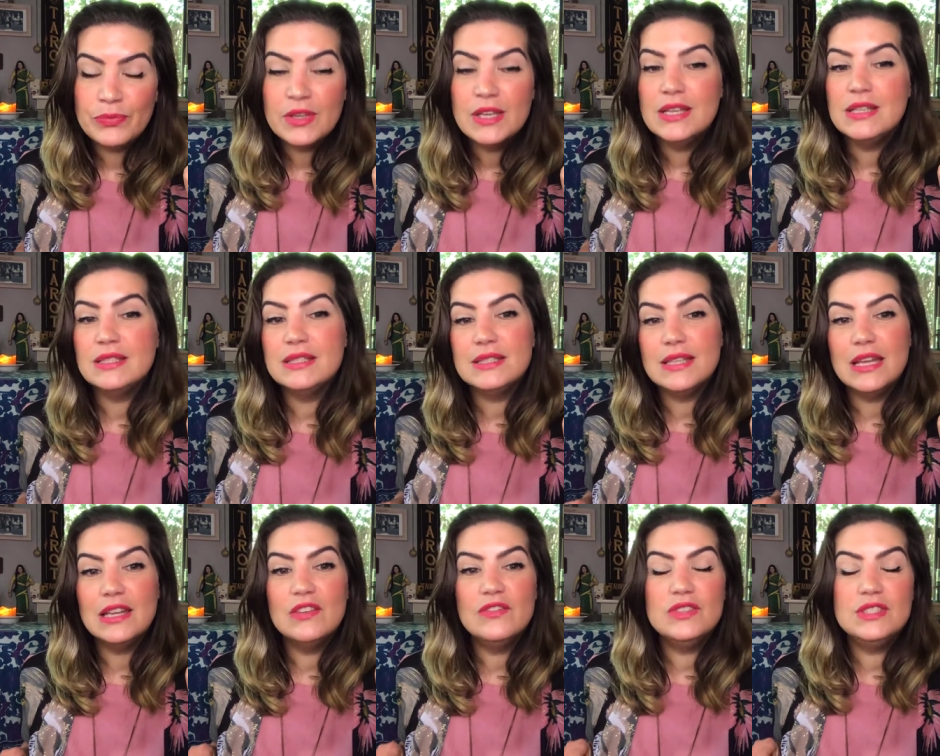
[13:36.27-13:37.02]

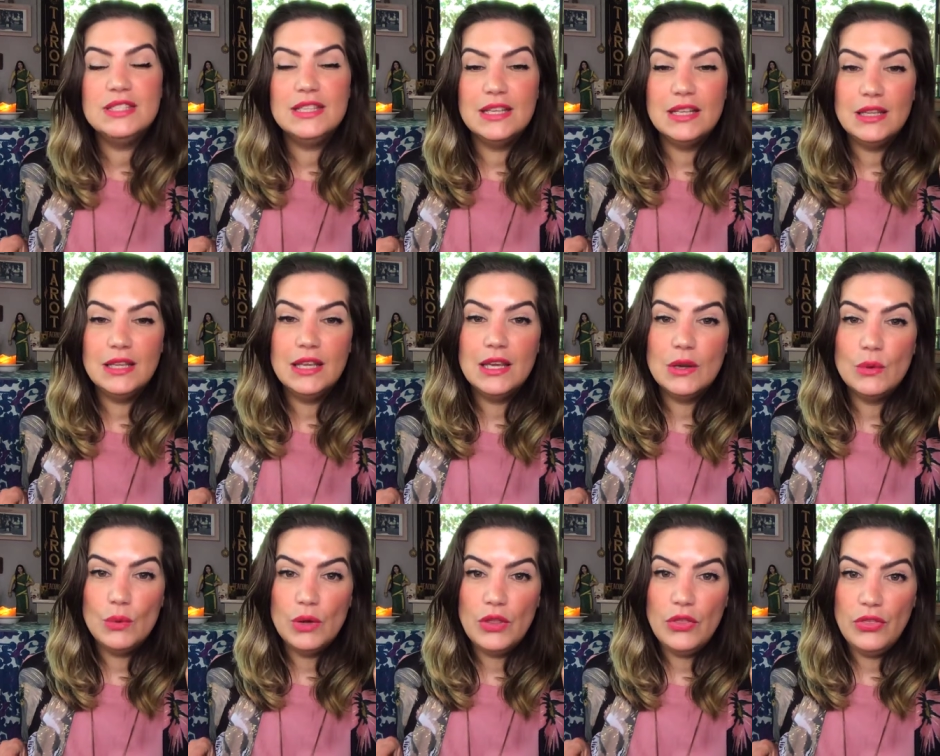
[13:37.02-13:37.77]
Instead of
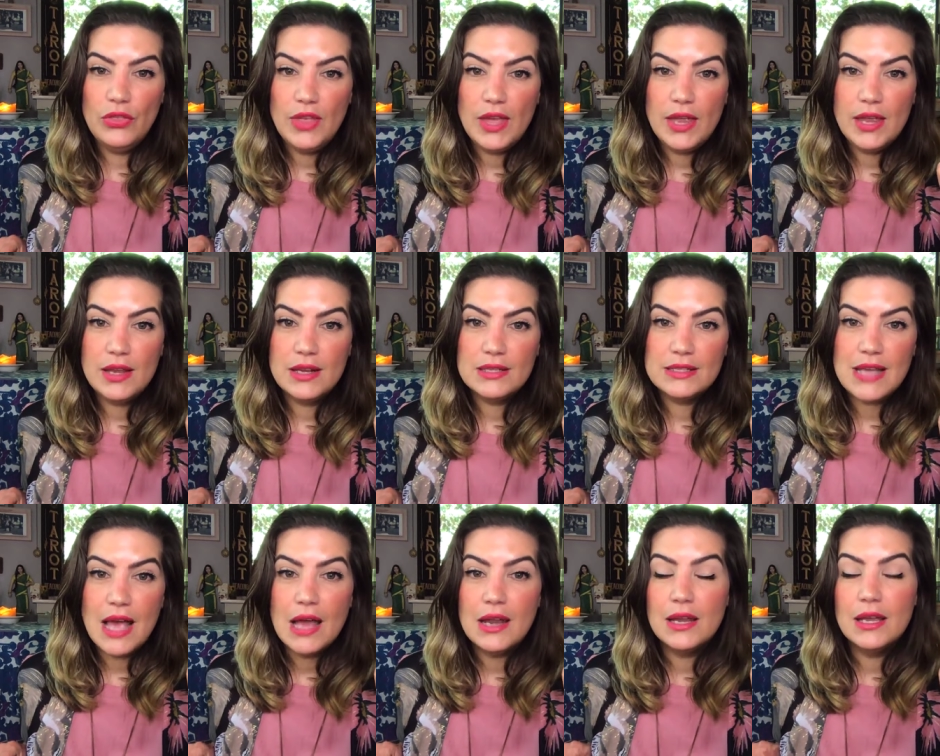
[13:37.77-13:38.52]
dealing with things
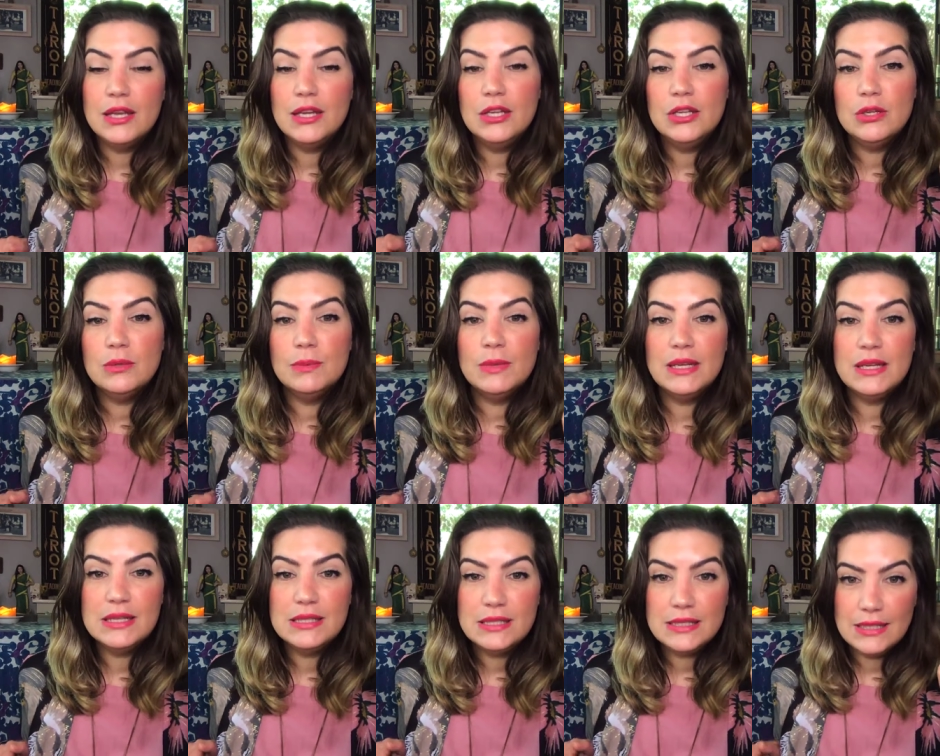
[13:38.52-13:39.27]
on a
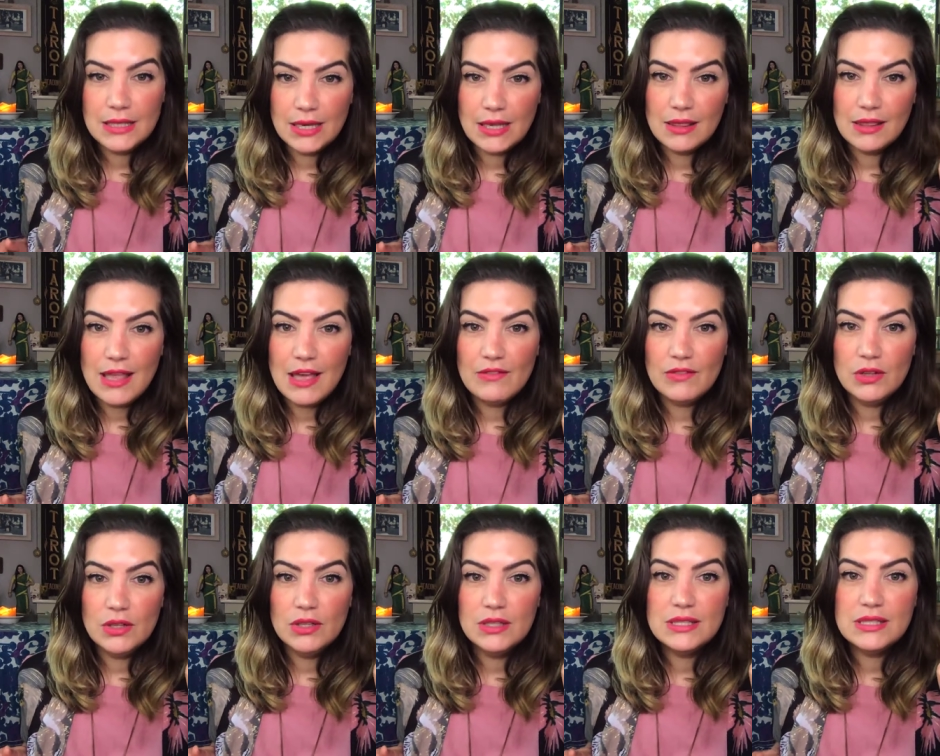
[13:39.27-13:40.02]
humanistic
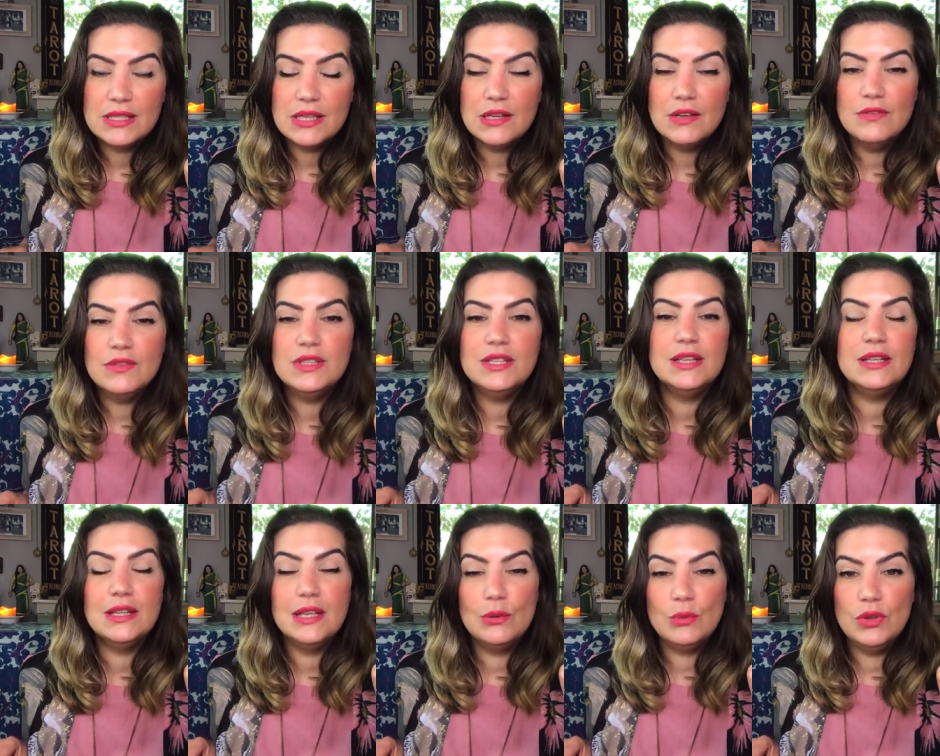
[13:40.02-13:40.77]
level, instead of
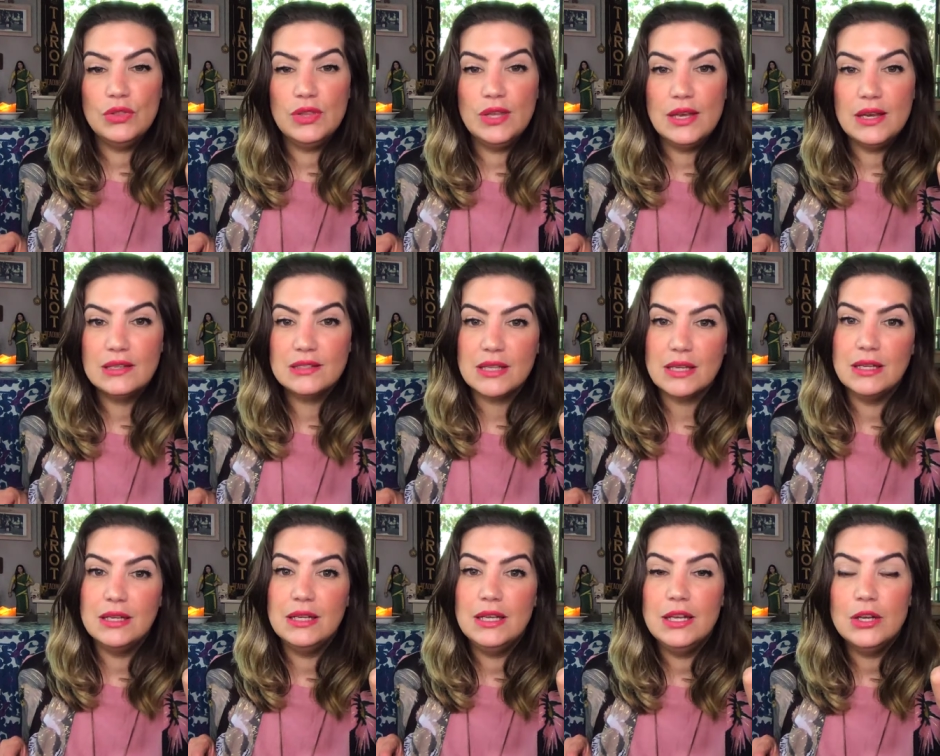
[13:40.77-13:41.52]
dealing with things on
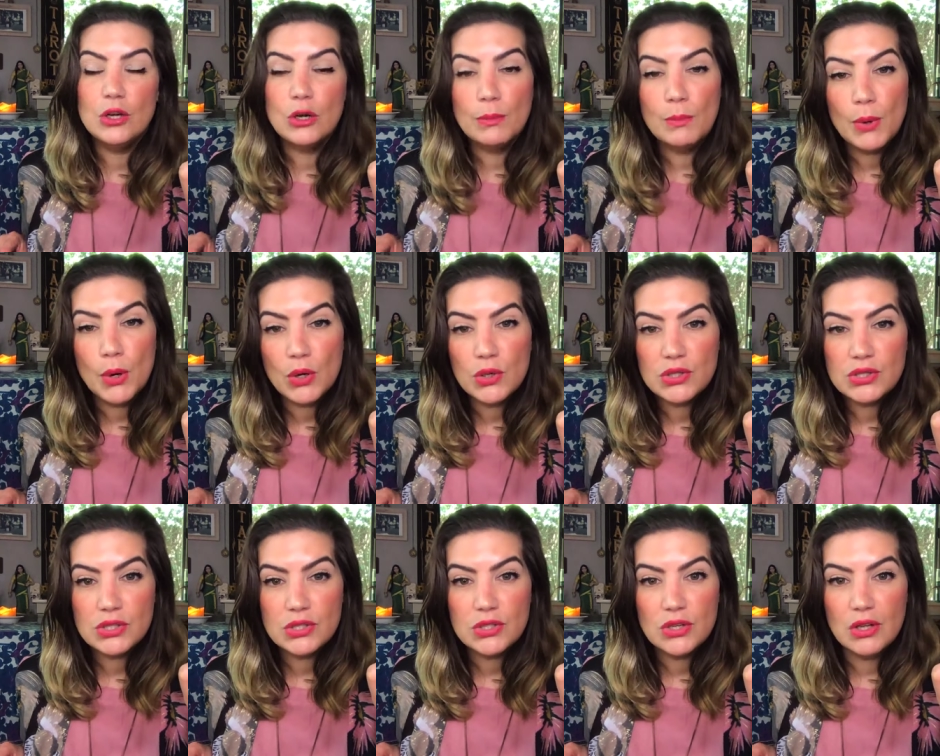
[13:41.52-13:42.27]
an
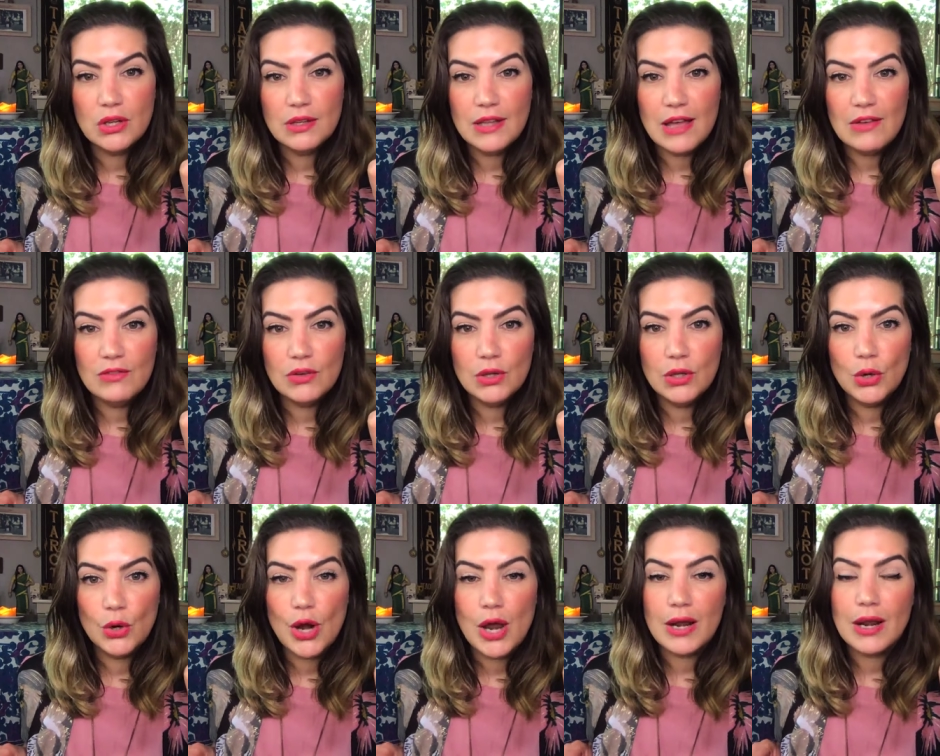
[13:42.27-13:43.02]
interpersonal level
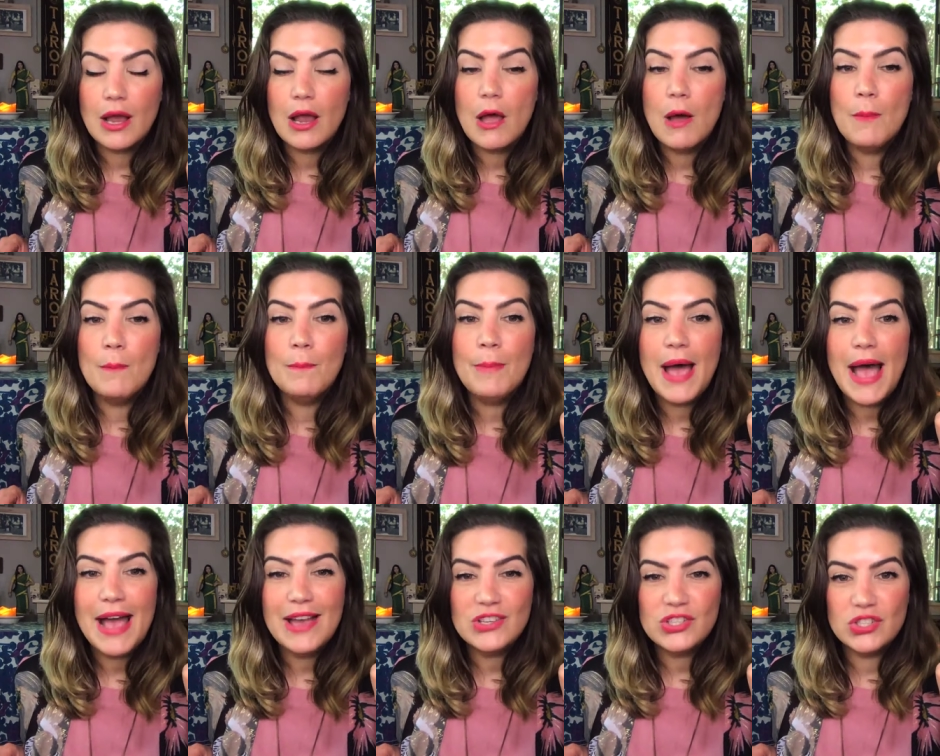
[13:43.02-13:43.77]
or on a
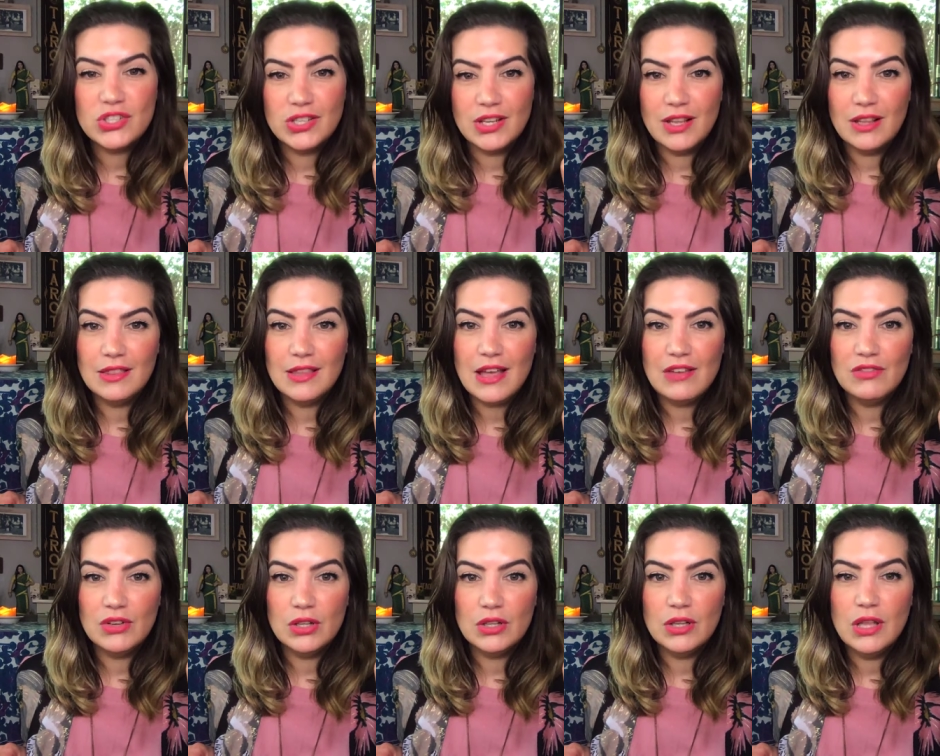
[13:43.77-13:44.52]
compassionate
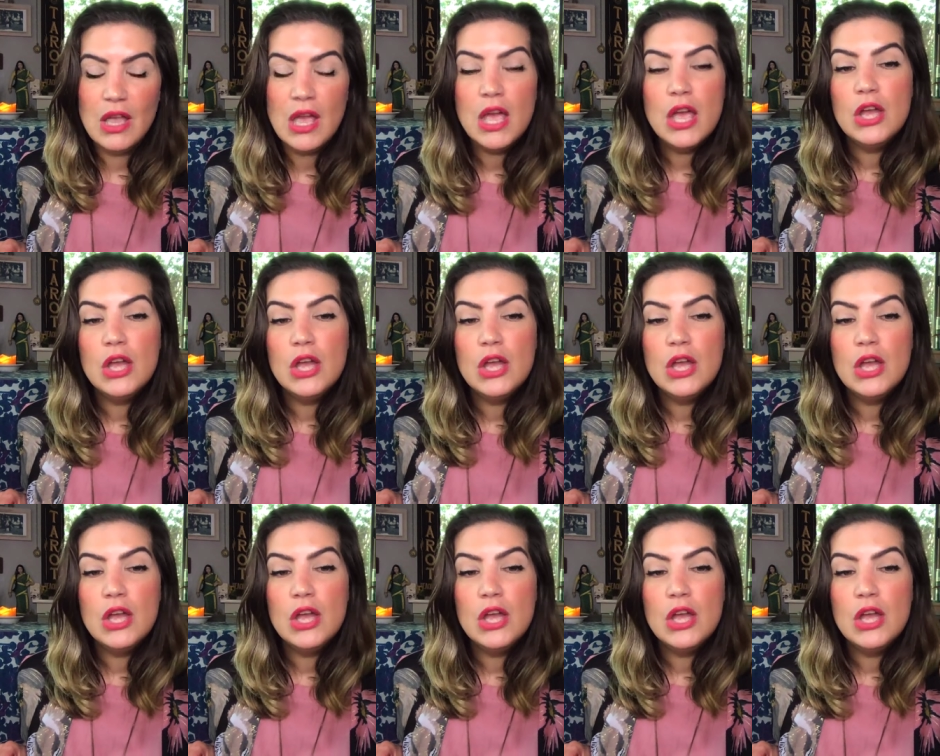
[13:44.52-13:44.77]
level,